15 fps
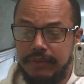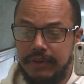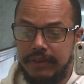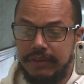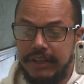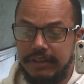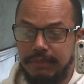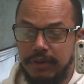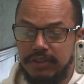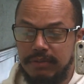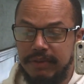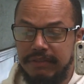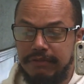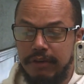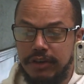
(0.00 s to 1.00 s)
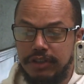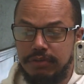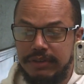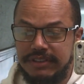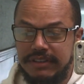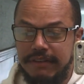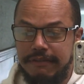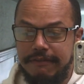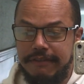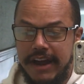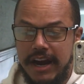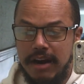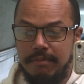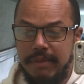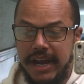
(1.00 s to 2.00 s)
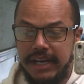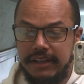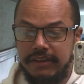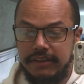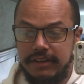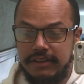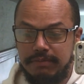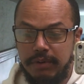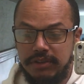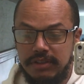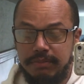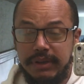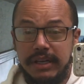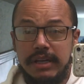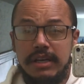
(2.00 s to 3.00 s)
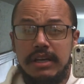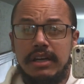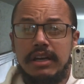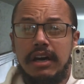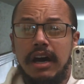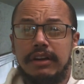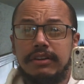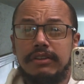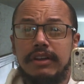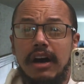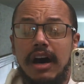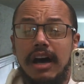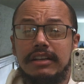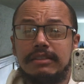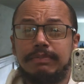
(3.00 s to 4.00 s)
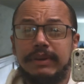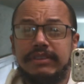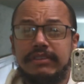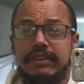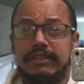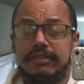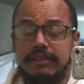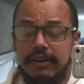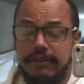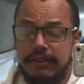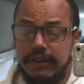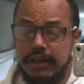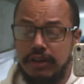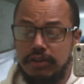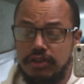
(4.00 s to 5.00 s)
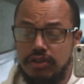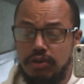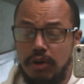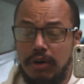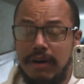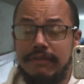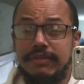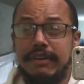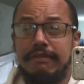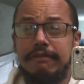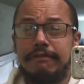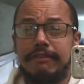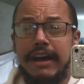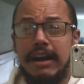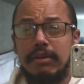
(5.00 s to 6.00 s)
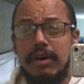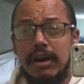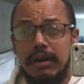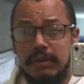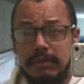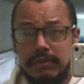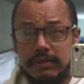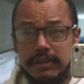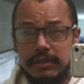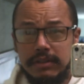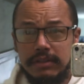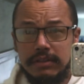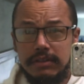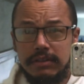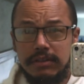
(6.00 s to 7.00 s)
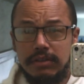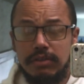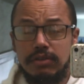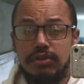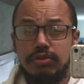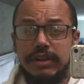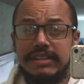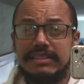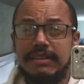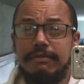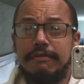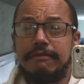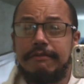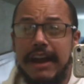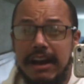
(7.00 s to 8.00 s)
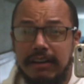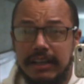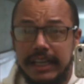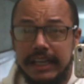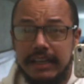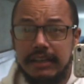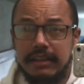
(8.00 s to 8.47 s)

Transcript: They're supposed to be virtuous. The fair maiden is supposed to be under the auspices, under the control of the pharaoh, who treats them fairly.